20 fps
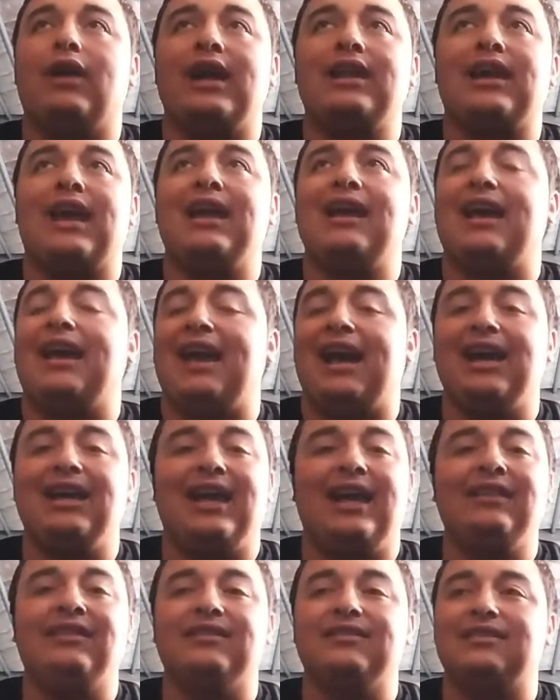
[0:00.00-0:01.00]
I
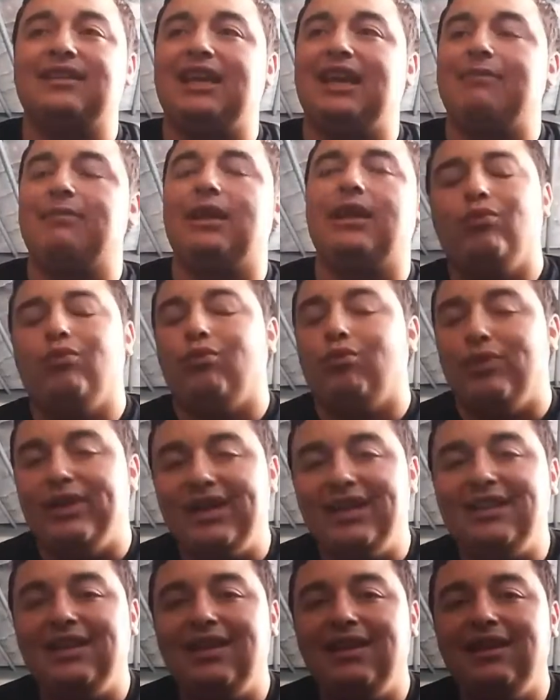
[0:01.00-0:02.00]
hate this game. Like,
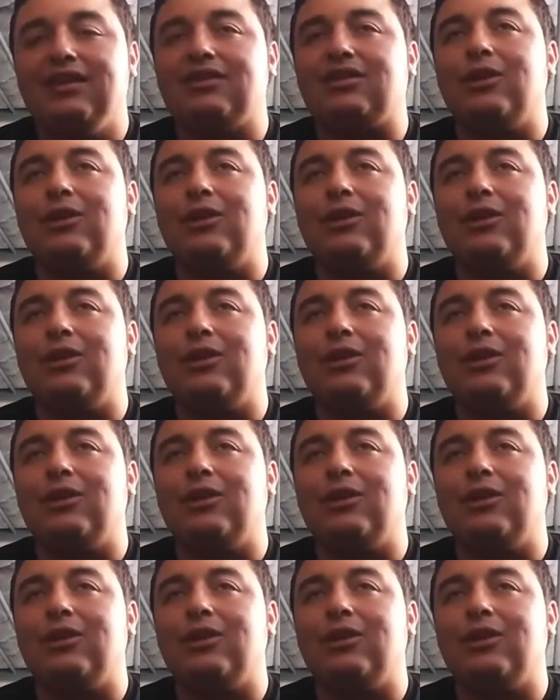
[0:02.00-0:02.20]
really?